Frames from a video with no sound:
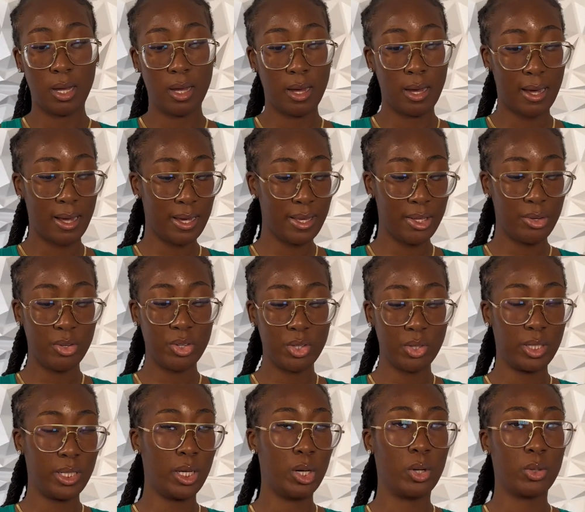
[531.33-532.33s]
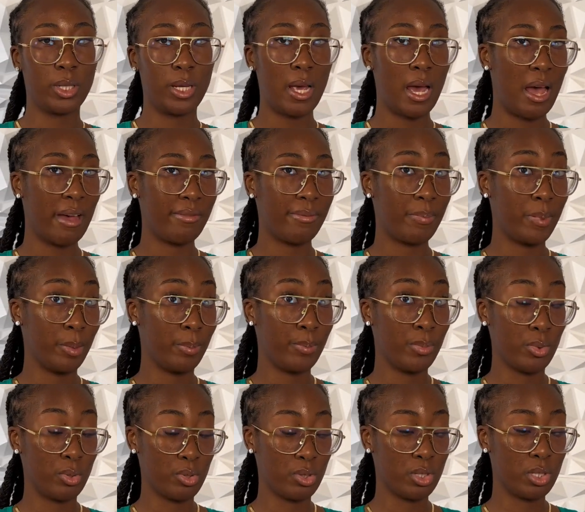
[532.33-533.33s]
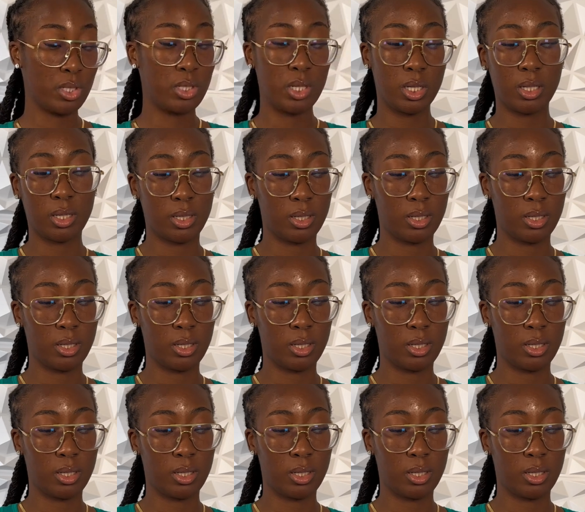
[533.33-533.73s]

I usually only have pimples